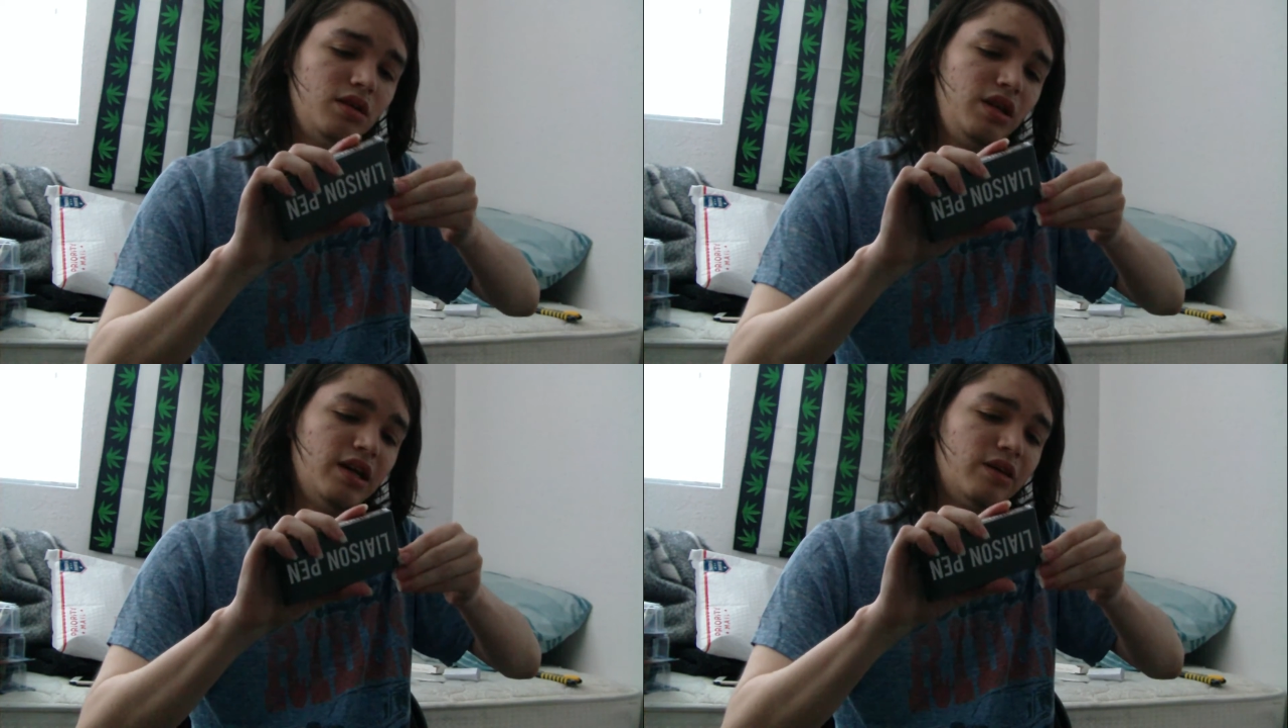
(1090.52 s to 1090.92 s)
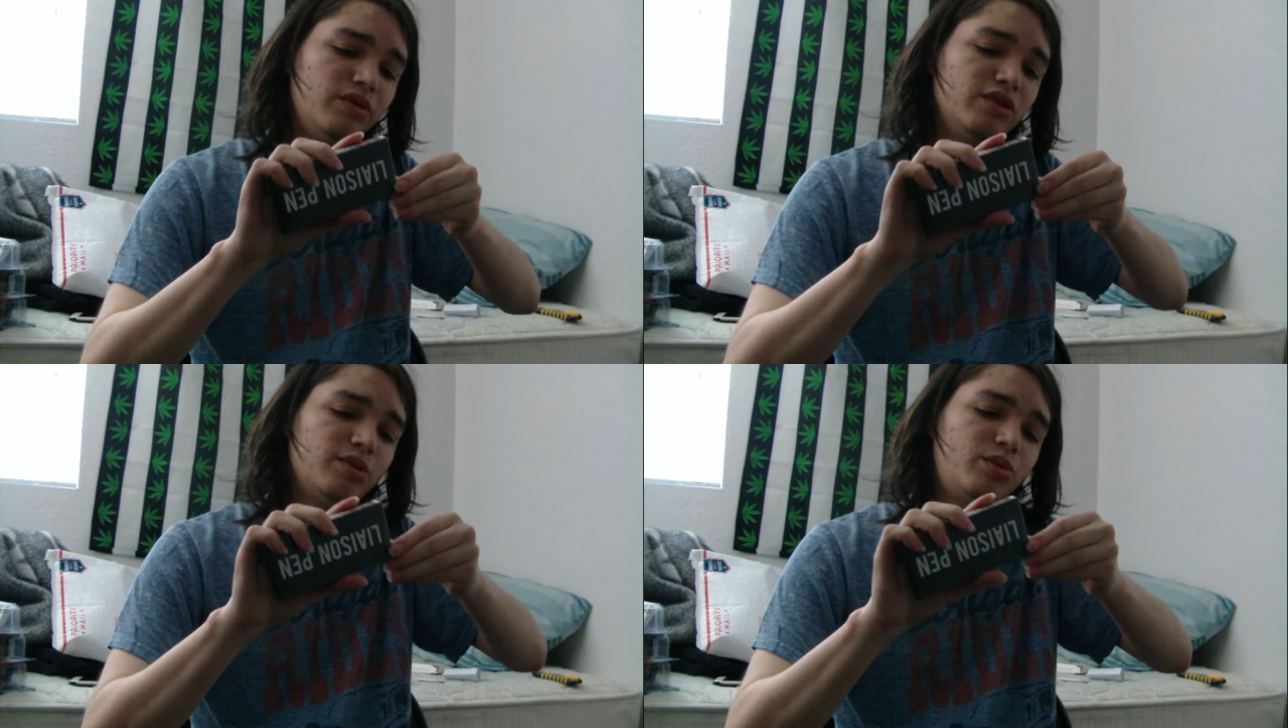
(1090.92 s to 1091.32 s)
yeah, I
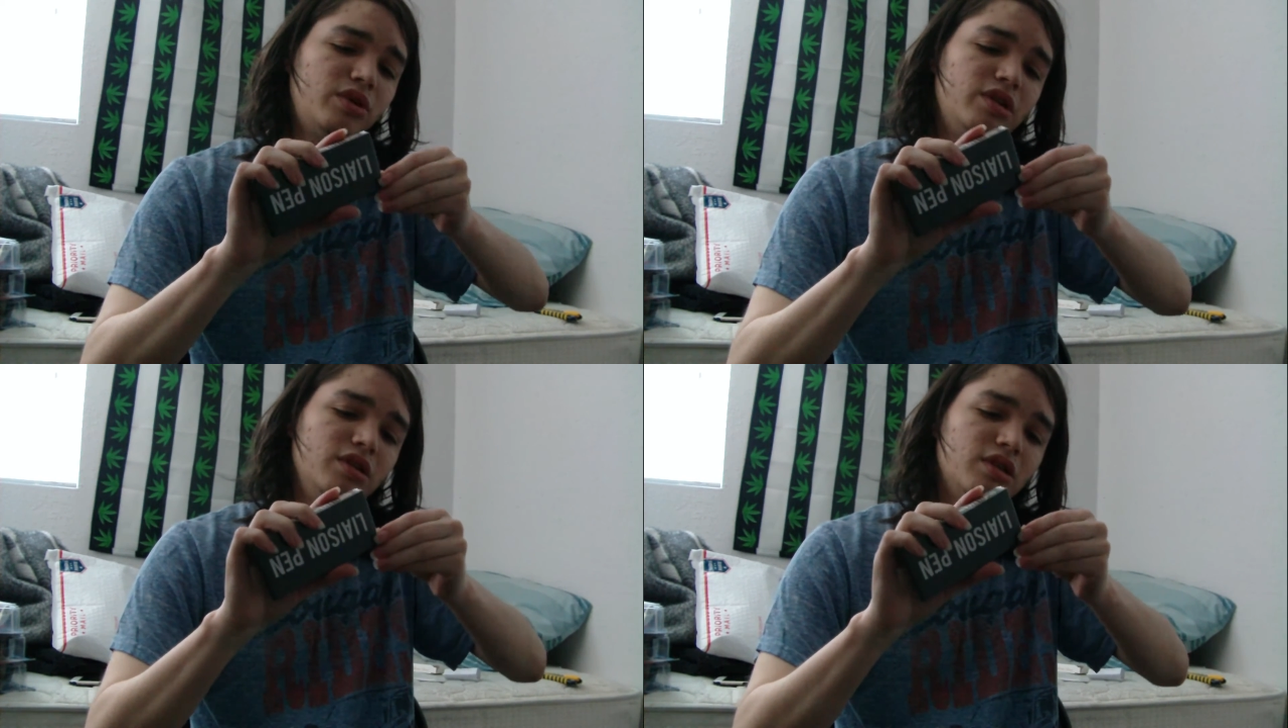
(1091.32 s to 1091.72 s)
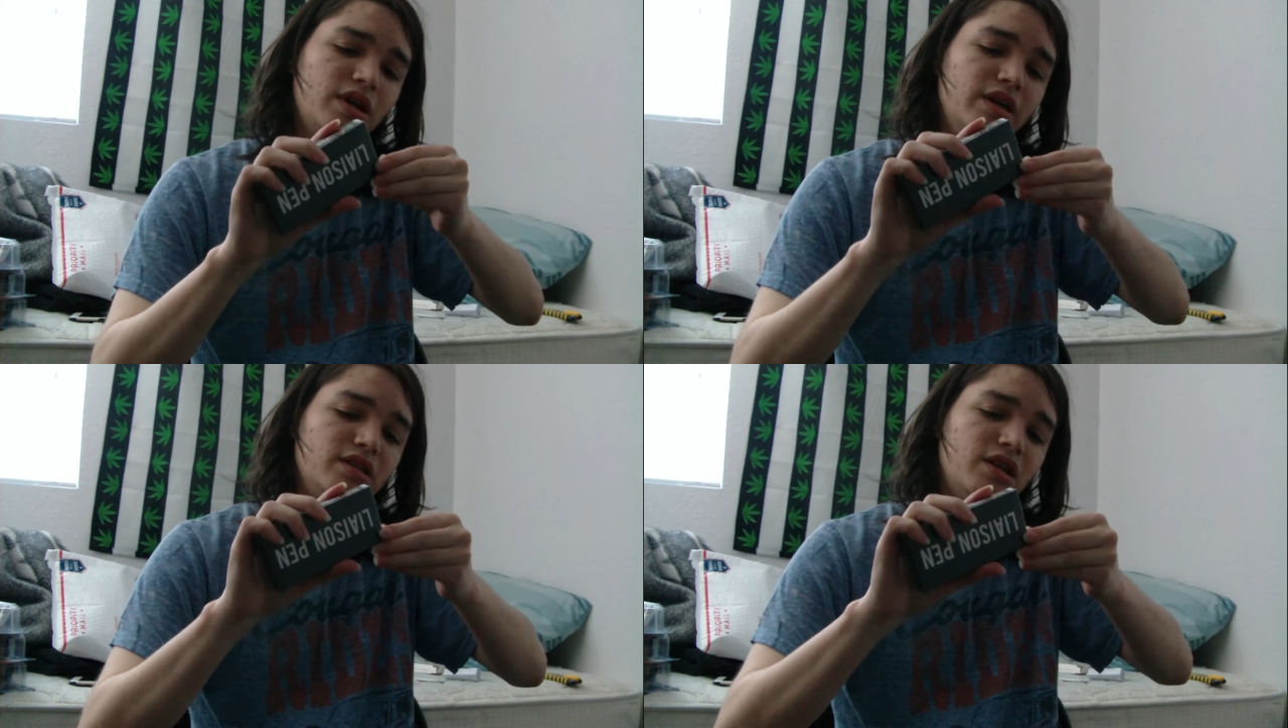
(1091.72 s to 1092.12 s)
wanna support these
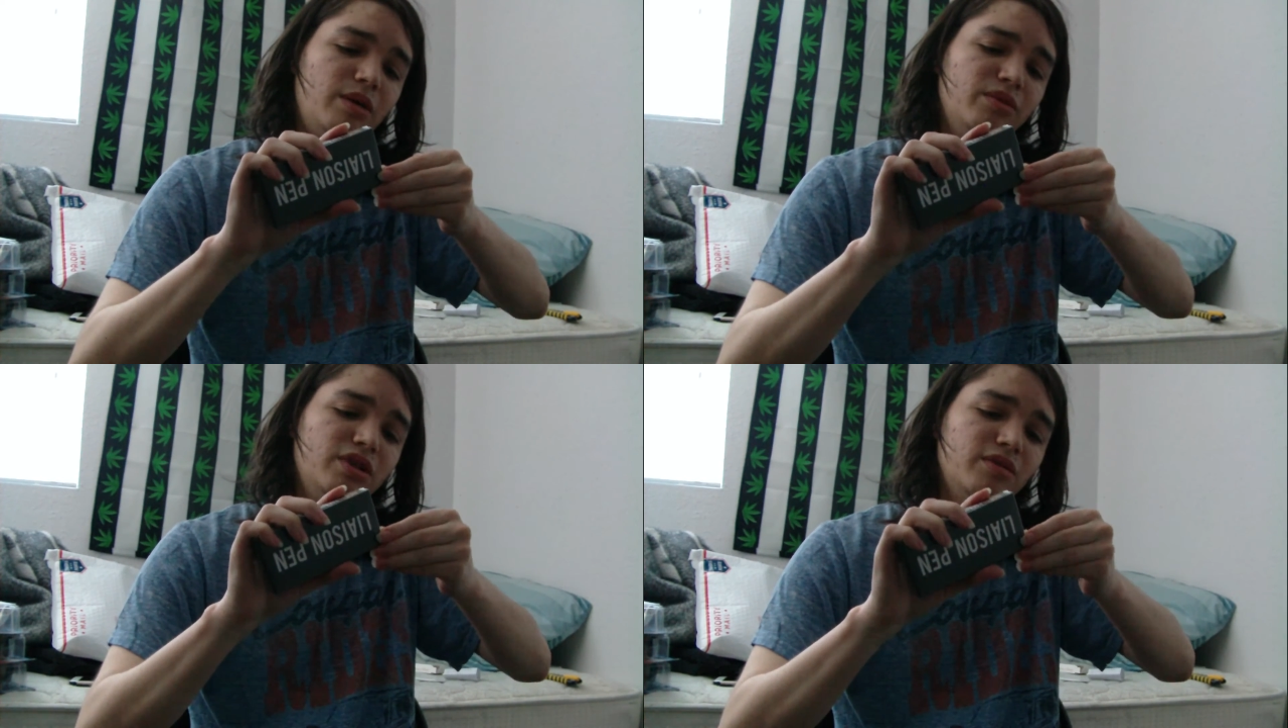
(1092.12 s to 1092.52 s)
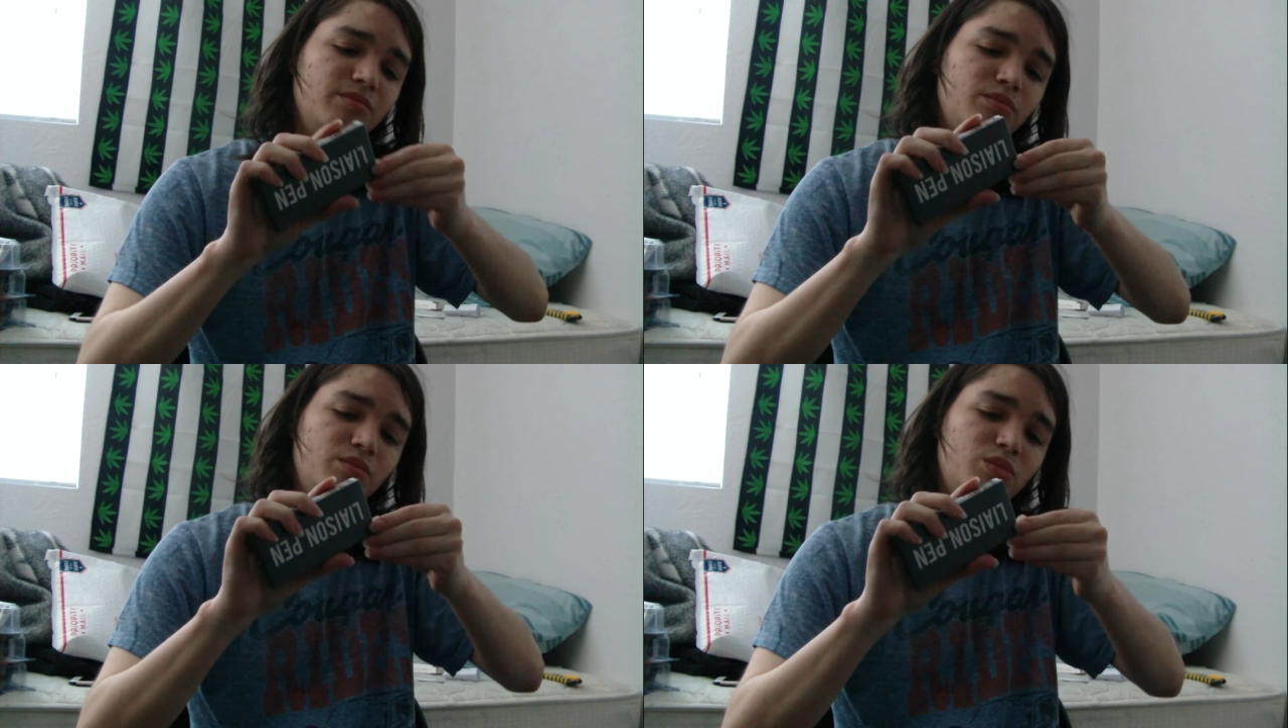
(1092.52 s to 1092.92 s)
guys. I'm
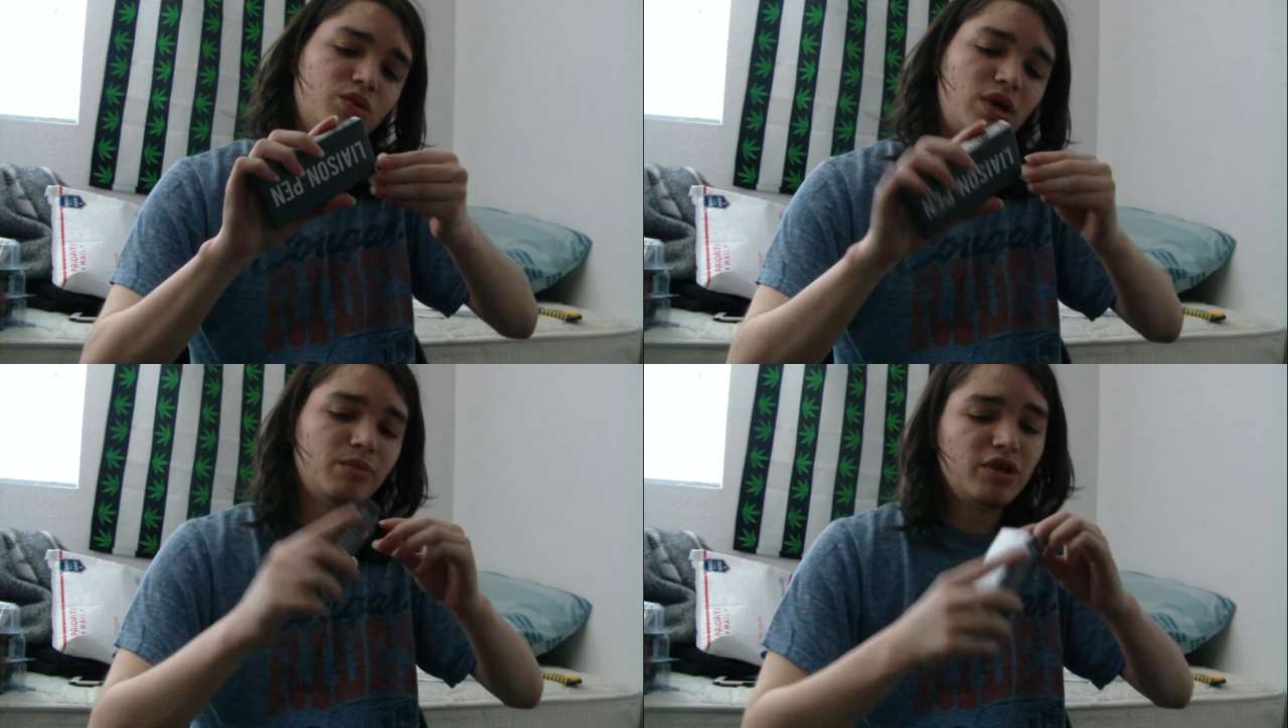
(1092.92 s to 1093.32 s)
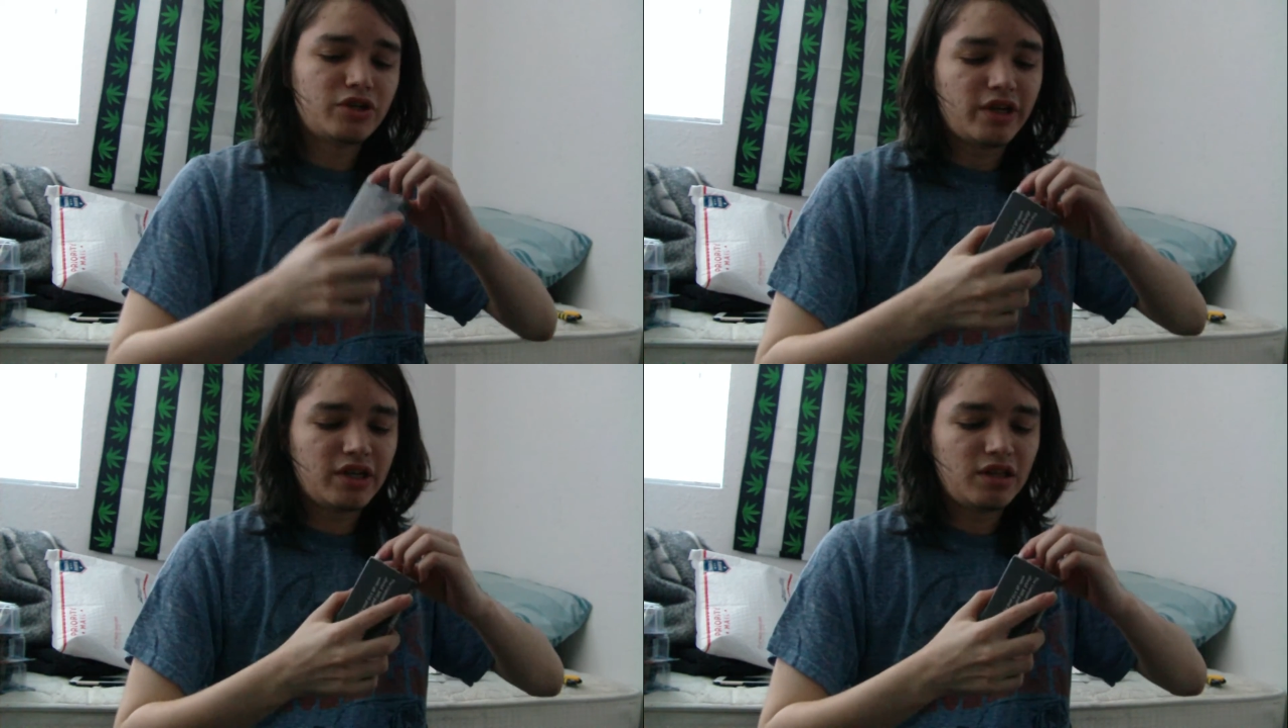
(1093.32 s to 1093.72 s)
gonna
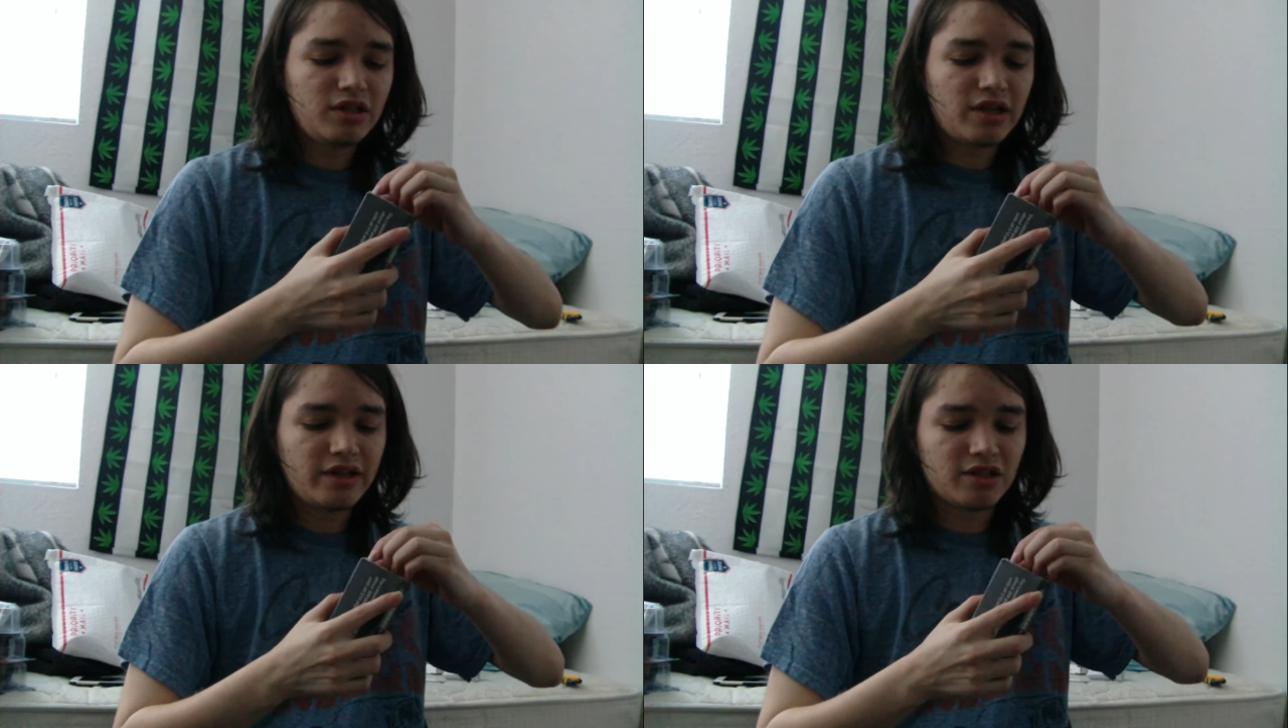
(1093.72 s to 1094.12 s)
try to get these guys